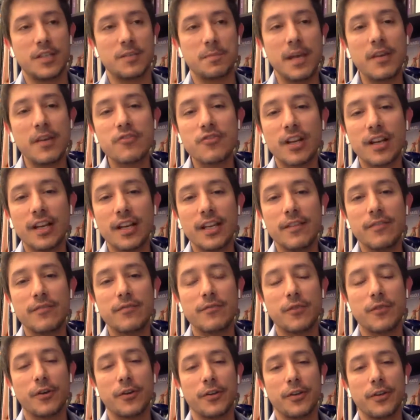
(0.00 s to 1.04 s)
especially
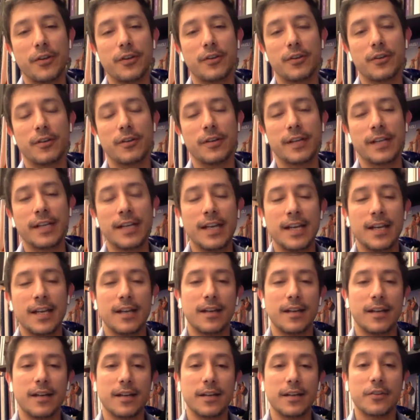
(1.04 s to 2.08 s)
for your
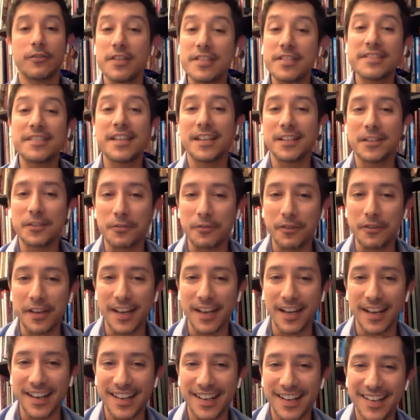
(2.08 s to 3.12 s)
crystal
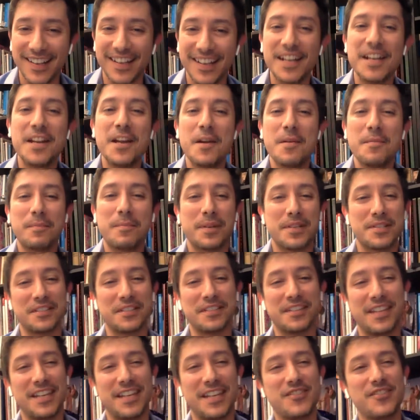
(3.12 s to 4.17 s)
clear
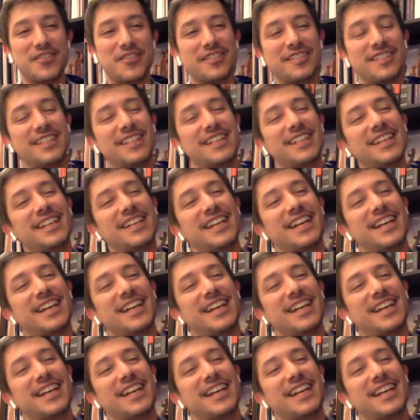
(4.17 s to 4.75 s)
presentation,